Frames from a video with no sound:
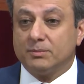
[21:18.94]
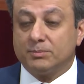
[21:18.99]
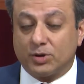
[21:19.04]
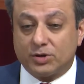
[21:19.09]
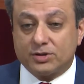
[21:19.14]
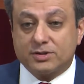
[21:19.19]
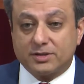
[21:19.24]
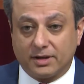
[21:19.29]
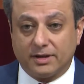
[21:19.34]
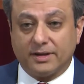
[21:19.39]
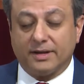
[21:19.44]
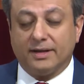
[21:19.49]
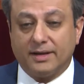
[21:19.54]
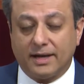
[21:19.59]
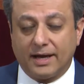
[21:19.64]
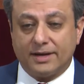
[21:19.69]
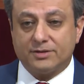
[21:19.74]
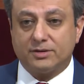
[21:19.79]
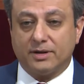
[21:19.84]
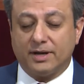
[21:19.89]
personally
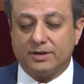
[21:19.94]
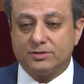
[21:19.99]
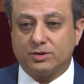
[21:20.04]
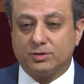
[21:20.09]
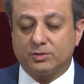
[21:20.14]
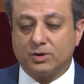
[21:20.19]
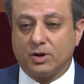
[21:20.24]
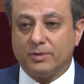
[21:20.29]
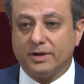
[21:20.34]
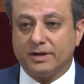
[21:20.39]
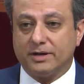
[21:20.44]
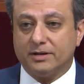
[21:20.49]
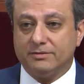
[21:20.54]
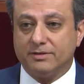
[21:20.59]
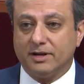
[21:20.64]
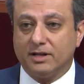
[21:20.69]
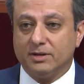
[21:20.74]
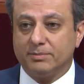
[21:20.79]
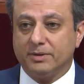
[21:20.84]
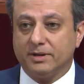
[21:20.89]
as a, as a growing and
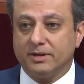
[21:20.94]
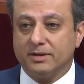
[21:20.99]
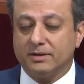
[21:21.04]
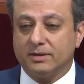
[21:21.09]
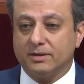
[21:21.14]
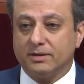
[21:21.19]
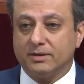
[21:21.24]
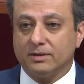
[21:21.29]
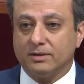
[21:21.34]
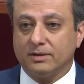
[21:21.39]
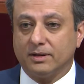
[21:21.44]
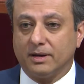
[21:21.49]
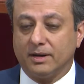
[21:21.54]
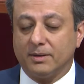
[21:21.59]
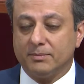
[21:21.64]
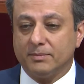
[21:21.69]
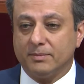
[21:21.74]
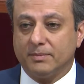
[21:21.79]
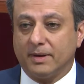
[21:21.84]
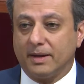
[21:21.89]
developing
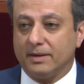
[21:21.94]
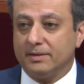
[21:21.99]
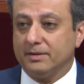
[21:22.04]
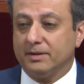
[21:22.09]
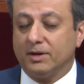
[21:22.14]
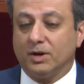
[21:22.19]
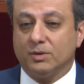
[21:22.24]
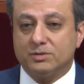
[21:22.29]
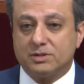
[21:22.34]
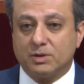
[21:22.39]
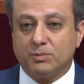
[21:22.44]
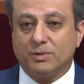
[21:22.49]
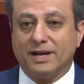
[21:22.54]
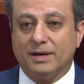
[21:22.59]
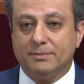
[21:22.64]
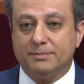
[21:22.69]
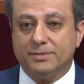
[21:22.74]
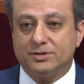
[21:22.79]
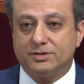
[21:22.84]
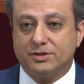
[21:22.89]
um, and you know, somewhat
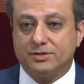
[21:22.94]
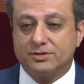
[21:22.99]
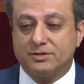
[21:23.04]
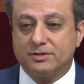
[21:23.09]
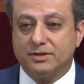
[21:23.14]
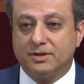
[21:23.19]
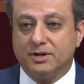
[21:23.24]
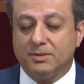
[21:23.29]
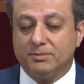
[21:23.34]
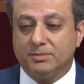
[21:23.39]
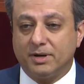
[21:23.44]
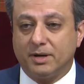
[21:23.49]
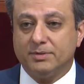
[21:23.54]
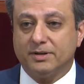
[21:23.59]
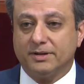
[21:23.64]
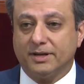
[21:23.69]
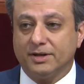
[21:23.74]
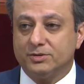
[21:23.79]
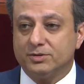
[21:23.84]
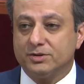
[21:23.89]
ambitious
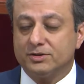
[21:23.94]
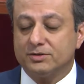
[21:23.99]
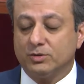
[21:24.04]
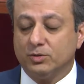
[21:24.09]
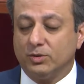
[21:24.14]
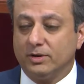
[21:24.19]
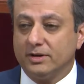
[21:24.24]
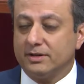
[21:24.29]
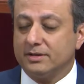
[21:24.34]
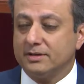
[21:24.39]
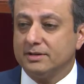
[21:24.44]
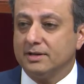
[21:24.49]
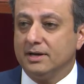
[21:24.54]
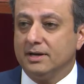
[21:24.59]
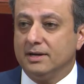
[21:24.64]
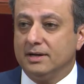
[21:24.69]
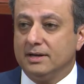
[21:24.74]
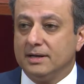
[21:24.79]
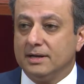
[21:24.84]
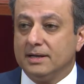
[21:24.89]
public interest lawyer
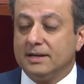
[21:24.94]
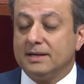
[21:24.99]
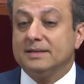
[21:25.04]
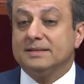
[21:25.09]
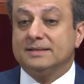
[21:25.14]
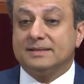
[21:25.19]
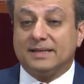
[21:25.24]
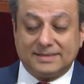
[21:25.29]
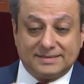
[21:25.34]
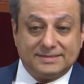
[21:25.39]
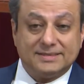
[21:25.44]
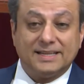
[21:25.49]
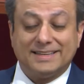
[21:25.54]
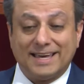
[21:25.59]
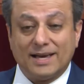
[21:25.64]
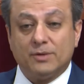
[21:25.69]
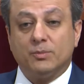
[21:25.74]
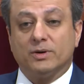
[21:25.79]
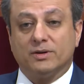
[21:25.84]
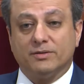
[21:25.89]
to, to
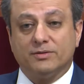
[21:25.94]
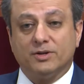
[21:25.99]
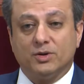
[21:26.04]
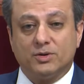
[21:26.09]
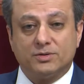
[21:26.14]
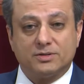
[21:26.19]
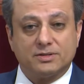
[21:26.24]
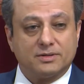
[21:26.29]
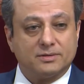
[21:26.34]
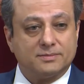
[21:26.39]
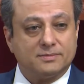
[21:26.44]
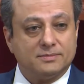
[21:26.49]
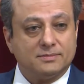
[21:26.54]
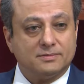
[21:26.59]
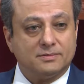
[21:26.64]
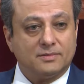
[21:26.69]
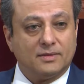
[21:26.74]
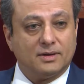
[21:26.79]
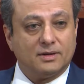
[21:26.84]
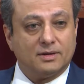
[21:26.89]
get one of those
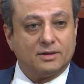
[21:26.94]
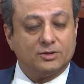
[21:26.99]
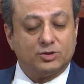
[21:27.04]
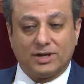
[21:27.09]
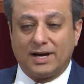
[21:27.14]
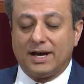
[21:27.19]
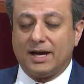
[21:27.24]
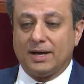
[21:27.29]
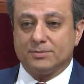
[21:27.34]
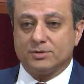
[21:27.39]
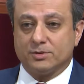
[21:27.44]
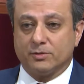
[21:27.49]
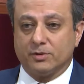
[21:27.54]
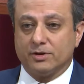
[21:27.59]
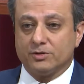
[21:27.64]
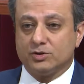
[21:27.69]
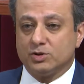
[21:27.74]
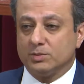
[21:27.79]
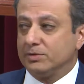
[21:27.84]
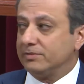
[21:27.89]
jobs, one
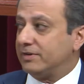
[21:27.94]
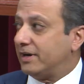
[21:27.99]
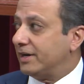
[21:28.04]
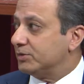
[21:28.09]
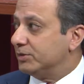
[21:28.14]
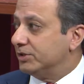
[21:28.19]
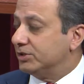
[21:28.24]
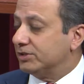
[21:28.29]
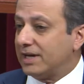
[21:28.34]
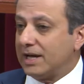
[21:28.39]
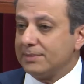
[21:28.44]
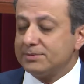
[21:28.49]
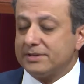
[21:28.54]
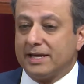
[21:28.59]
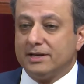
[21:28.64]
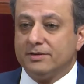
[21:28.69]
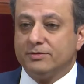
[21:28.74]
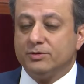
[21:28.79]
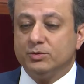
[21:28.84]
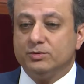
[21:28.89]
of those supervisory jobs.
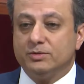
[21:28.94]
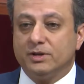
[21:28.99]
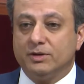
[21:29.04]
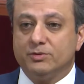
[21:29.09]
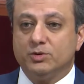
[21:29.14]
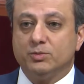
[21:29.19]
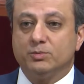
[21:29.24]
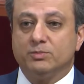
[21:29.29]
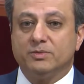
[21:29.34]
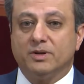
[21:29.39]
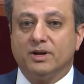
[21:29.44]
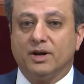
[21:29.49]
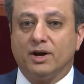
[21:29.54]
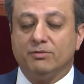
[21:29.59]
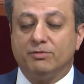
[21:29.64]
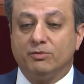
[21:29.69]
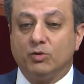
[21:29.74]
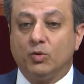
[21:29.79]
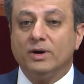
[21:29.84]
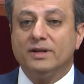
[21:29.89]
And if you, if you
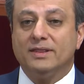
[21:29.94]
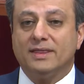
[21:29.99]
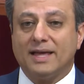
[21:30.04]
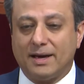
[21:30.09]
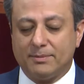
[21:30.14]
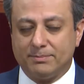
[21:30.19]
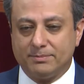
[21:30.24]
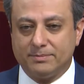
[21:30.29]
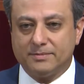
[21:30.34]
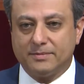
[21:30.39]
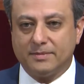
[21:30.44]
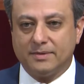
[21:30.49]
avoid that